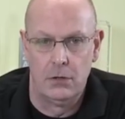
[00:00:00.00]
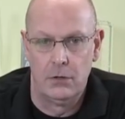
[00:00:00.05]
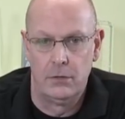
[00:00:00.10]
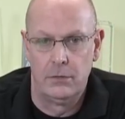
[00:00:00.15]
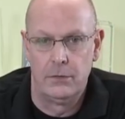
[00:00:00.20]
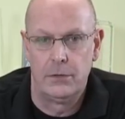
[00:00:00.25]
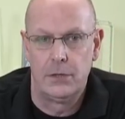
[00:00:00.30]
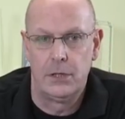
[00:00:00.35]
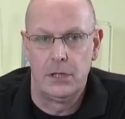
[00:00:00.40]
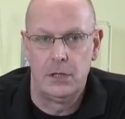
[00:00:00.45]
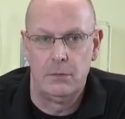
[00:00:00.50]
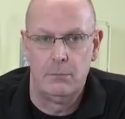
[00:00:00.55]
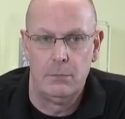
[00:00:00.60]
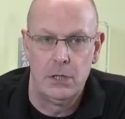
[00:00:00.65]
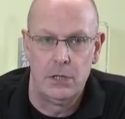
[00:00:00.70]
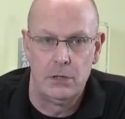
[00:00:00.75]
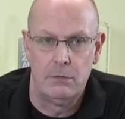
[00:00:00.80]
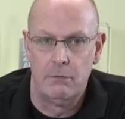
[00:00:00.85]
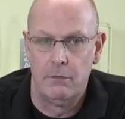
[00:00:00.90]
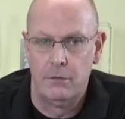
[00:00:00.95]
on the
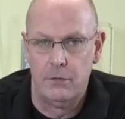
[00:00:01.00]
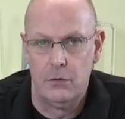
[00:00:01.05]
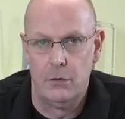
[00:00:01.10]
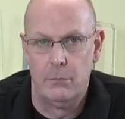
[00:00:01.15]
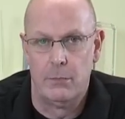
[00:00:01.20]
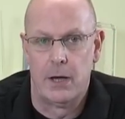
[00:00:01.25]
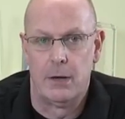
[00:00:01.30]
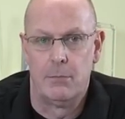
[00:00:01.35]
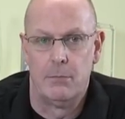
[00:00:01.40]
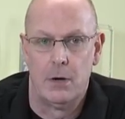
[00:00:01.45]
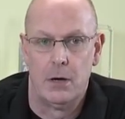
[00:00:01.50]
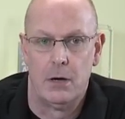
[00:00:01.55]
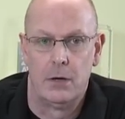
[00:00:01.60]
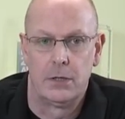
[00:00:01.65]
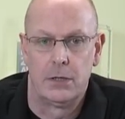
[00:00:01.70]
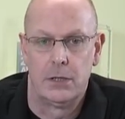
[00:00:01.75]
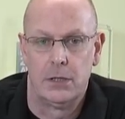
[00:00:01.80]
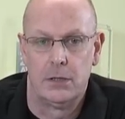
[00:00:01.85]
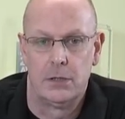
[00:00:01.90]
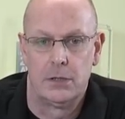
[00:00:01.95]
medium format
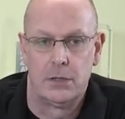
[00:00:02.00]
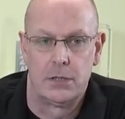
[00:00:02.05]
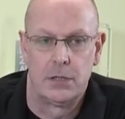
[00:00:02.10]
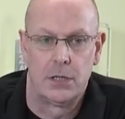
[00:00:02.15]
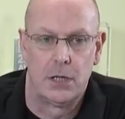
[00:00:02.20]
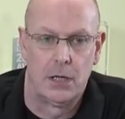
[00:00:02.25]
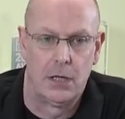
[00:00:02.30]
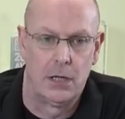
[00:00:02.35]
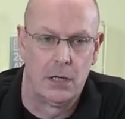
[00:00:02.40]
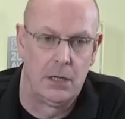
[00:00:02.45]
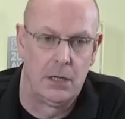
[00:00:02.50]
market